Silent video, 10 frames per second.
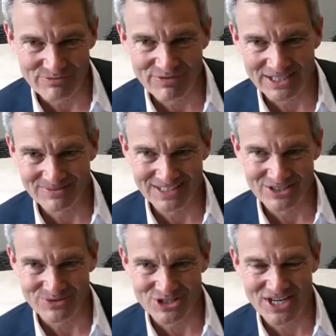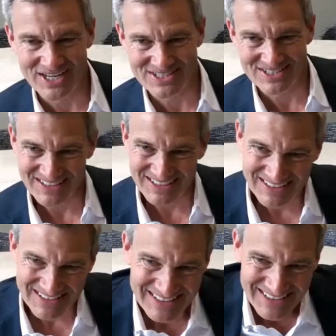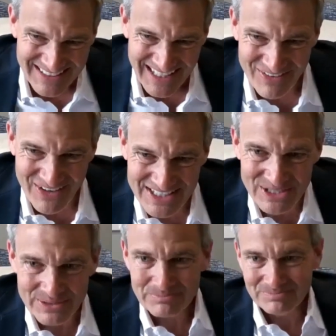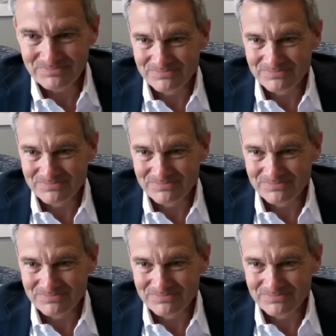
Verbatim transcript: for the invite. Thanks for the chance. Have a great day.